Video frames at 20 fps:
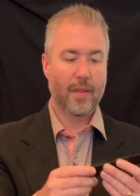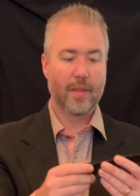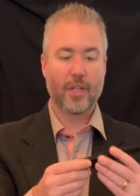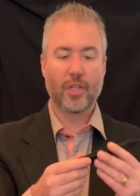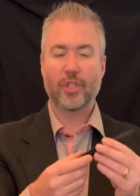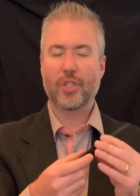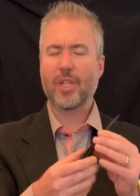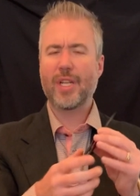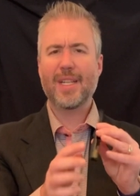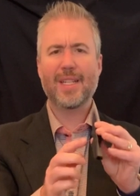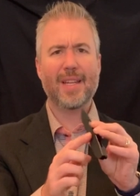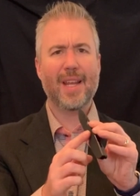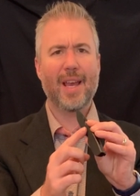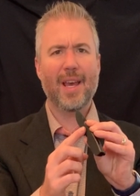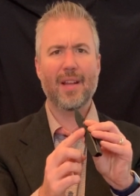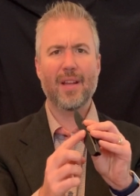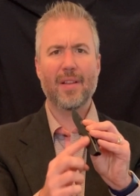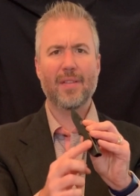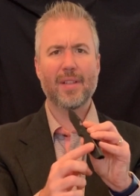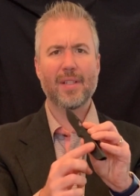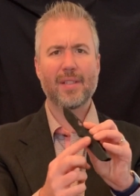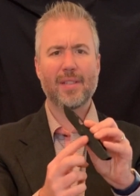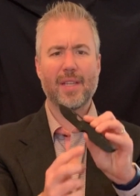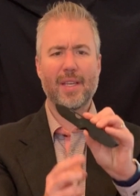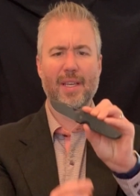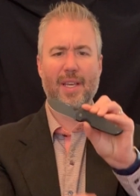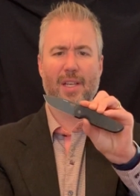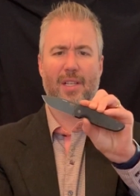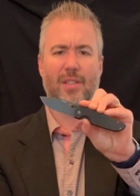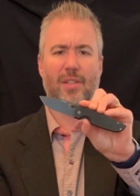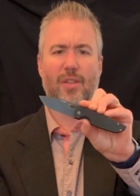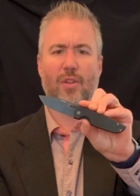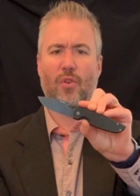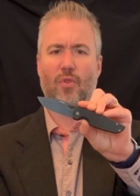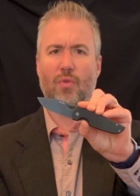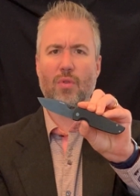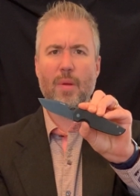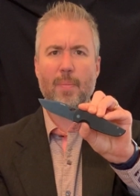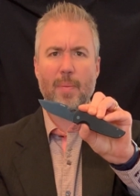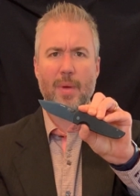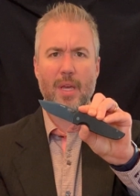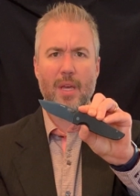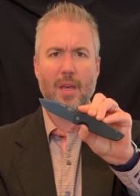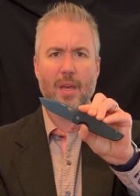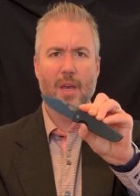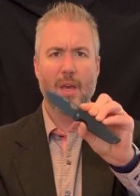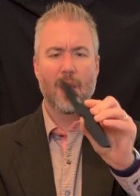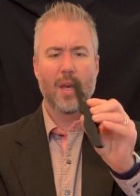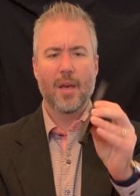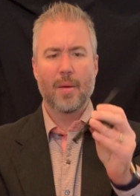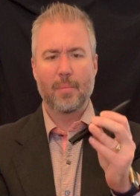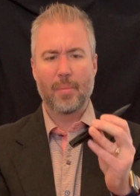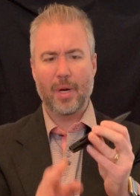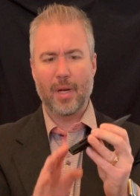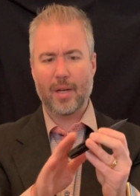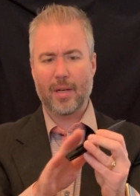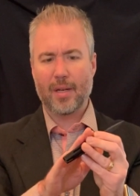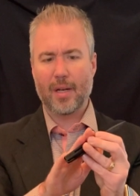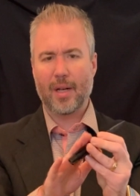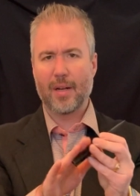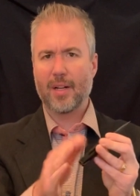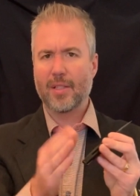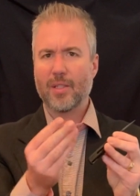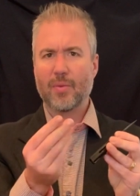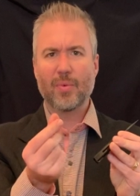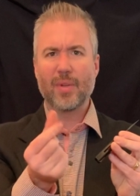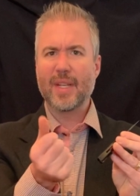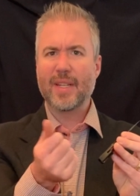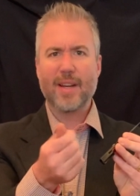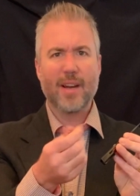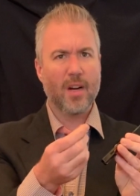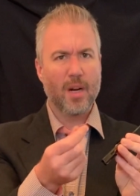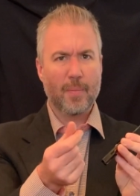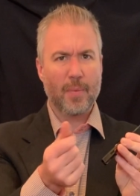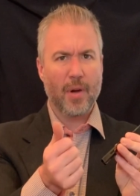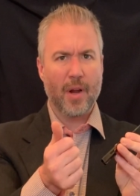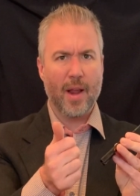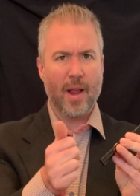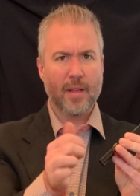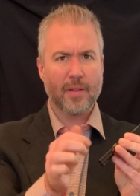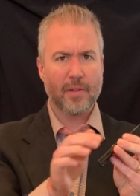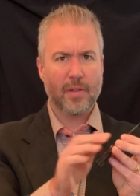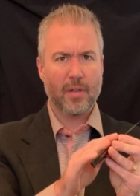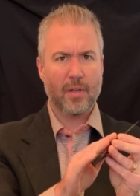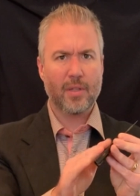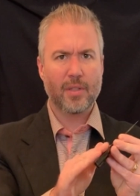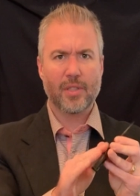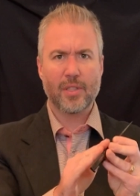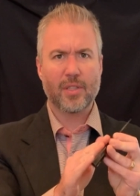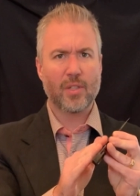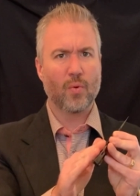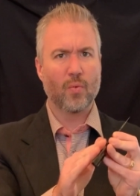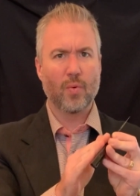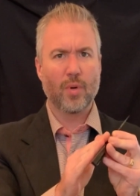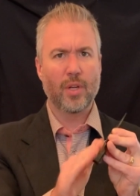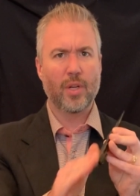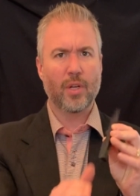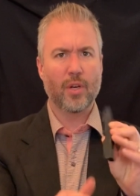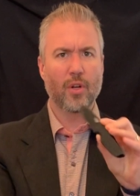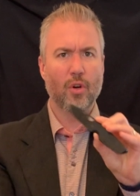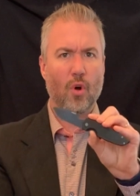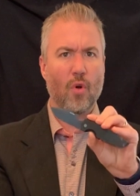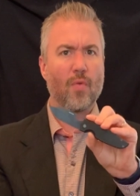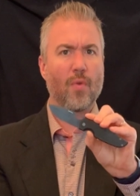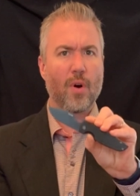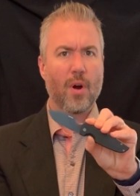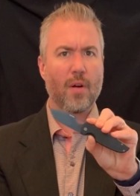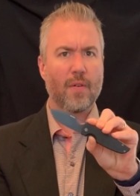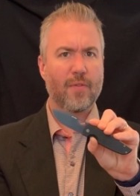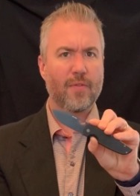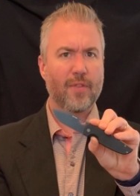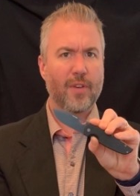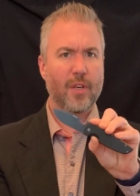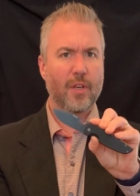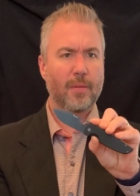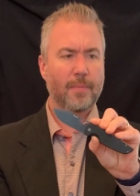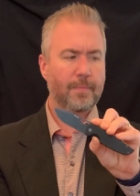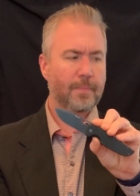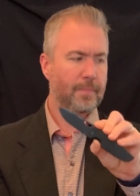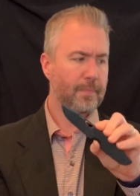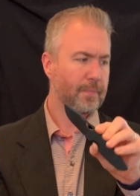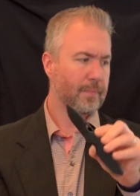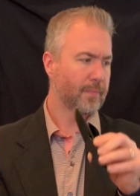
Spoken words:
The G10 on this thing is grippy, but doesn't really tear up your hands at all. It's just a really good overall feel.